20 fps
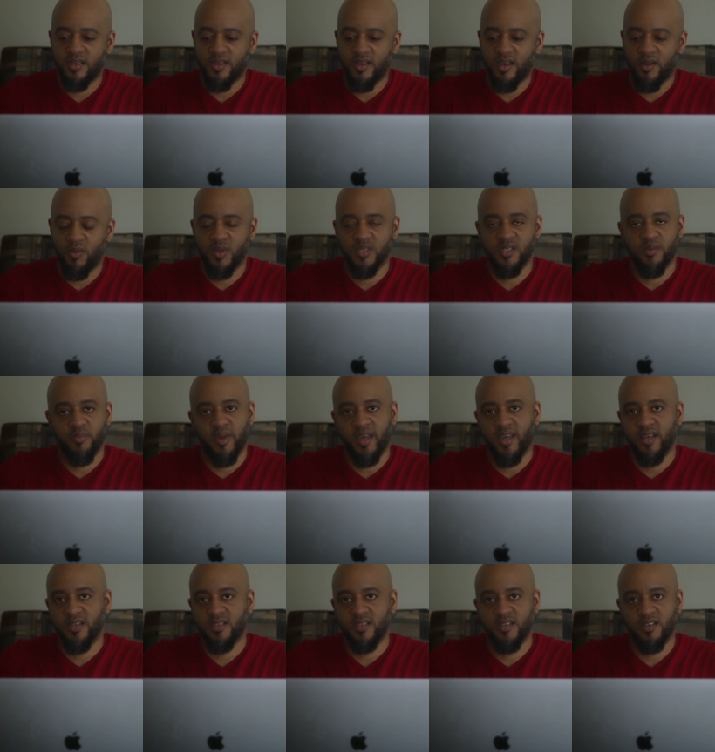i wasn't
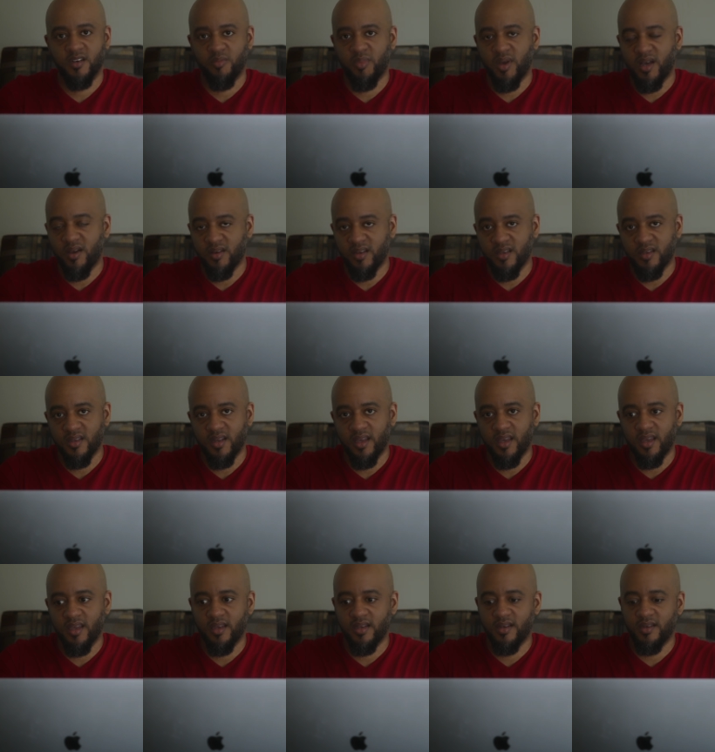passionate about it
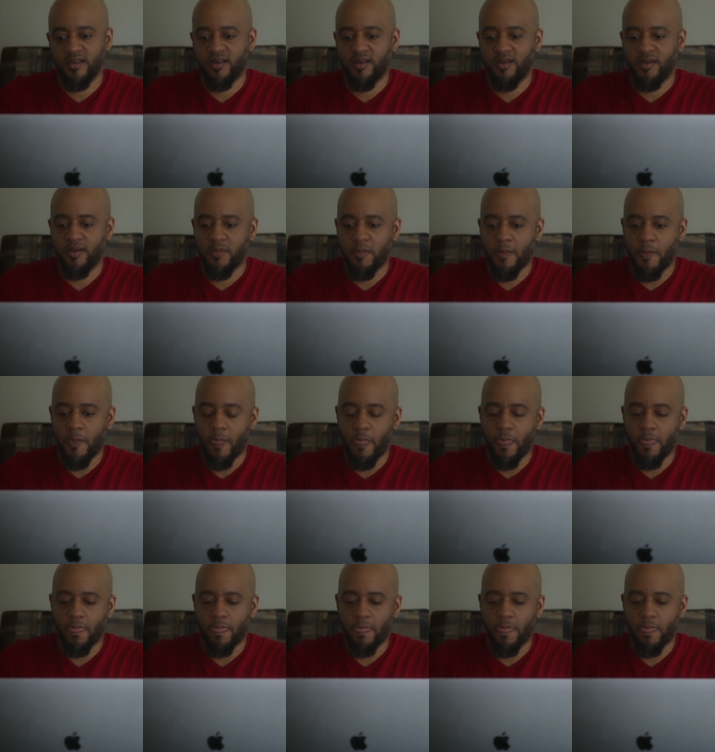and um